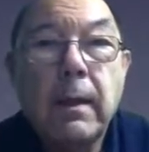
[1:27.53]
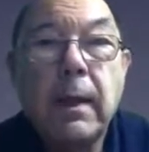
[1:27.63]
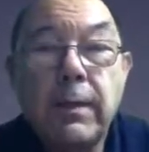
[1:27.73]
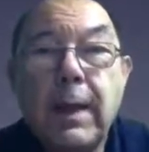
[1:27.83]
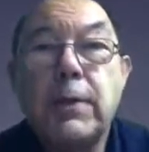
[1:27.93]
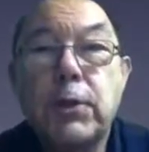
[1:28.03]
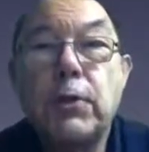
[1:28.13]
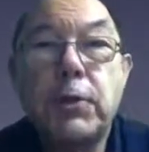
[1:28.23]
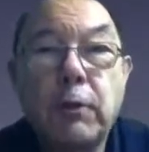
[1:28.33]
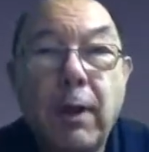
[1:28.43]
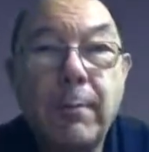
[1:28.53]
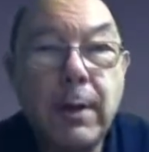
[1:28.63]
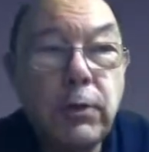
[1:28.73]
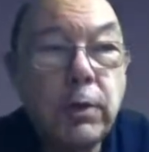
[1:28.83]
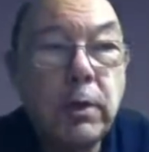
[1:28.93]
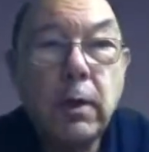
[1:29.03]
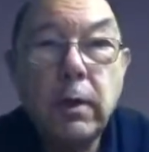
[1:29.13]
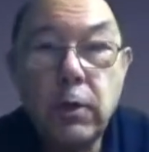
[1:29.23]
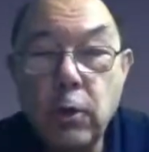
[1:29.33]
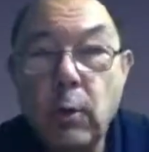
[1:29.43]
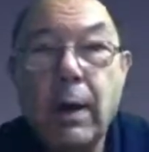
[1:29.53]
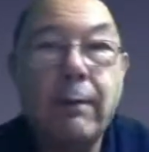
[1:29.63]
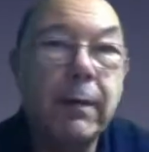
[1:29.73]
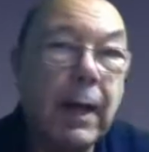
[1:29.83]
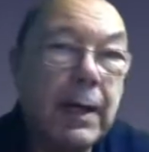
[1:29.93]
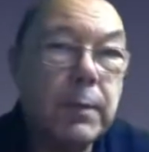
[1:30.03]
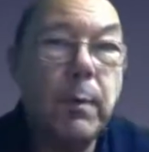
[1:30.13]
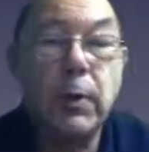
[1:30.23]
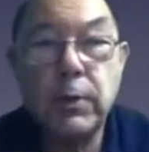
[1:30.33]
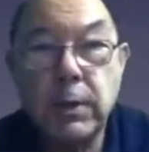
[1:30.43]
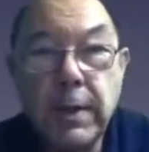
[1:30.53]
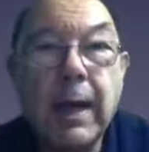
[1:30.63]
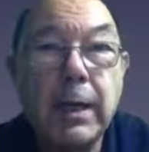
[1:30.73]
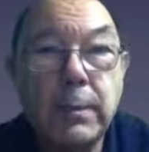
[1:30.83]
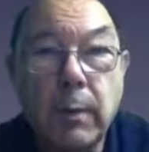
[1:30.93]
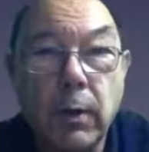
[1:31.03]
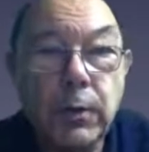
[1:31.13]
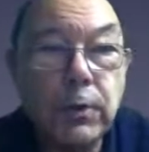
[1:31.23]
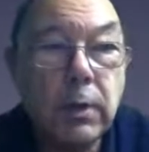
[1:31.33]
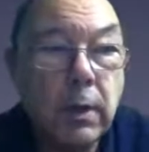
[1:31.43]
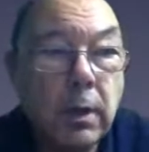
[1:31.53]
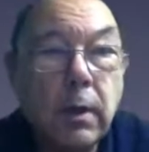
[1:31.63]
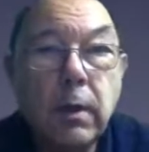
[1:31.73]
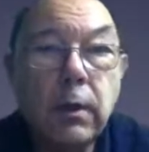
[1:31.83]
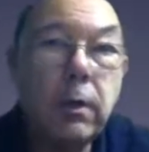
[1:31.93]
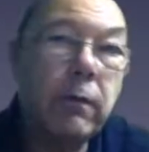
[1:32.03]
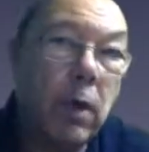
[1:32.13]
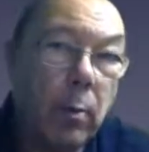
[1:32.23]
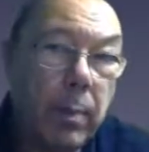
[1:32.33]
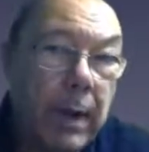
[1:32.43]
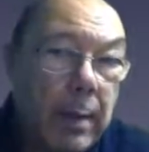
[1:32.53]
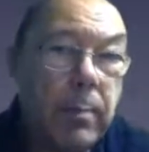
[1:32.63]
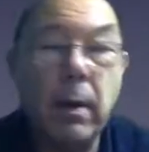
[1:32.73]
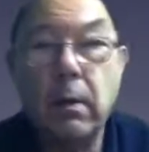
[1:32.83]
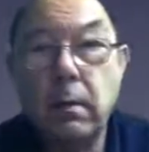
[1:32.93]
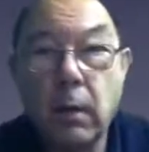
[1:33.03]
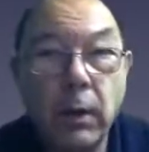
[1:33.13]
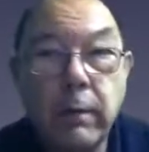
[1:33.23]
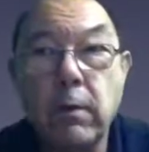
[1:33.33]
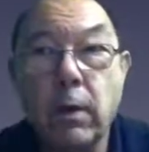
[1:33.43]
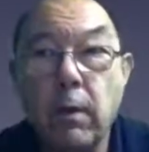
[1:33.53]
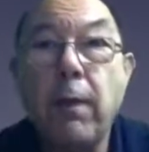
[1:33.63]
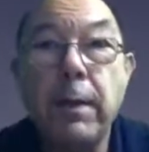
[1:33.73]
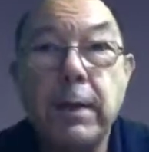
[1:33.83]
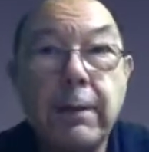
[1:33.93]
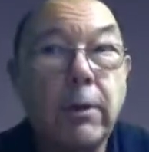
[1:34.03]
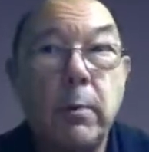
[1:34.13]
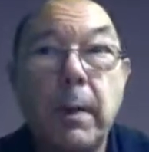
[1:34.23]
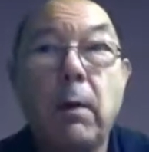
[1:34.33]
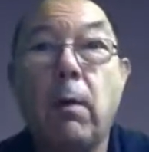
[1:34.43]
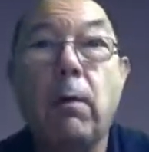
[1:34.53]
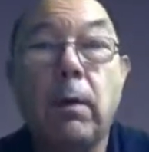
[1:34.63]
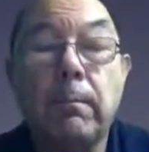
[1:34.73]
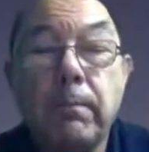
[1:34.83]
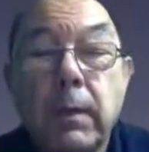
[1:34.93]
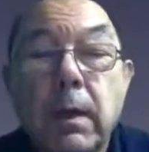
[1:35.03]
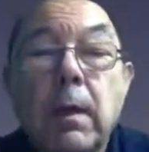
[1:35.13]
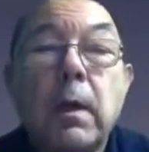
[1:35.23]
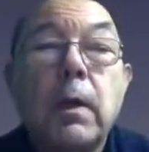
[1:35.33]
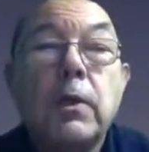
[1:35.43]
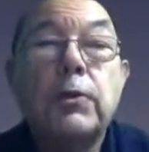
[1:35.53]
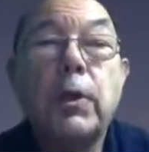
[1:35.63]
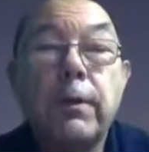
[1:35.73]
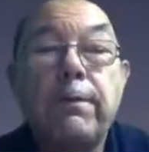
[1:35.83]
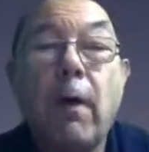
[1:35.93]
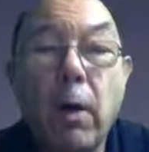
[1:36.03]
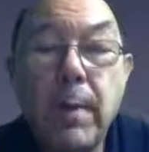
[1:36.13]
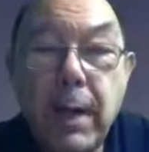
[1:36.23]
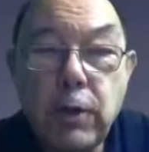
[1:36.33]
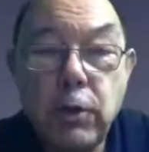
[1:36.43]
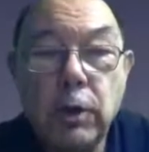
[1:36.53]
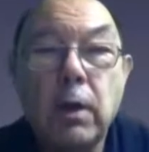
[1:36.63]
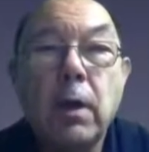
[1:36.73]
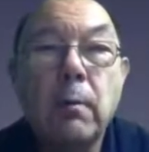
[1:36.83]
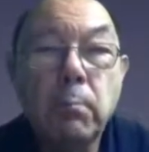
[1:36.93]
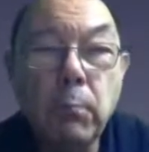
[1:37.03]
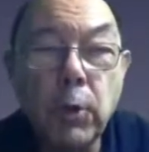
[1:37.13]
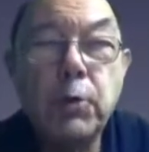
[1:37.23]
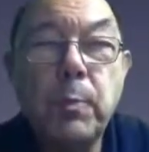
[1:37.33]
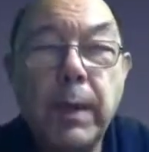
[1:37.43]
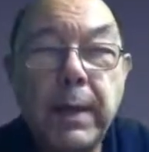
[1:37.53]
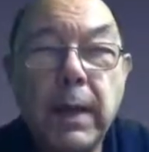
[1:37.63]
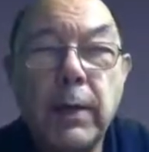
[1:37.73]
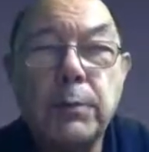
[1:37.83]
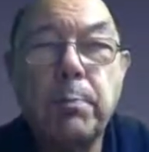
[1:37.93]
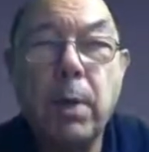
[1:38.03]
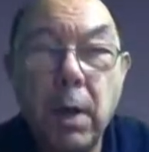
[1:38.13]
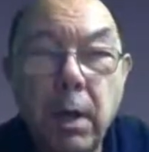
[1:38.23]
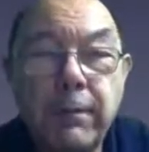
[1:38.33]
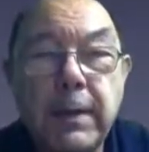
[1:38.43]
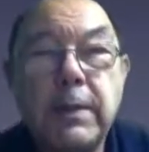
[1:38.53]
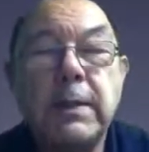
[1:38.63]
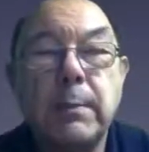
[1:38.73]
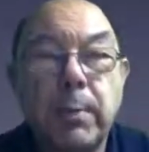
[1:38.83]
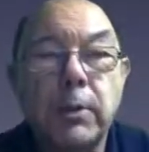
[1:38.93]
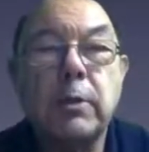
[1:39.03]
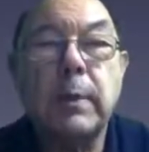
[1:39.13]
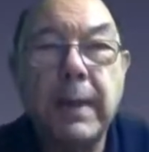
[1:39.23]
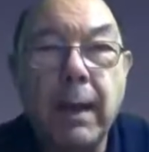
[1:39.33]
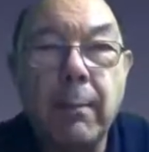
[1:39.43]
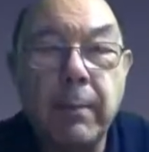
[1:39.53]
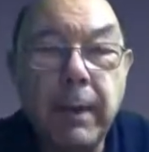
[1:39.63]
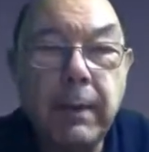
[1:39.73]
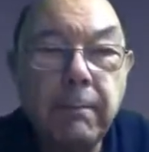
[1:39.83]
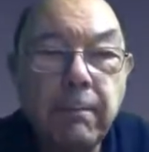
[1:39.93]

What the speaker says: At that sort of grammage, you don't have light spots and dark spots. You've got paper or you've got nothing. You've got a big hole. So the formation must be as perfect as it possibly can be.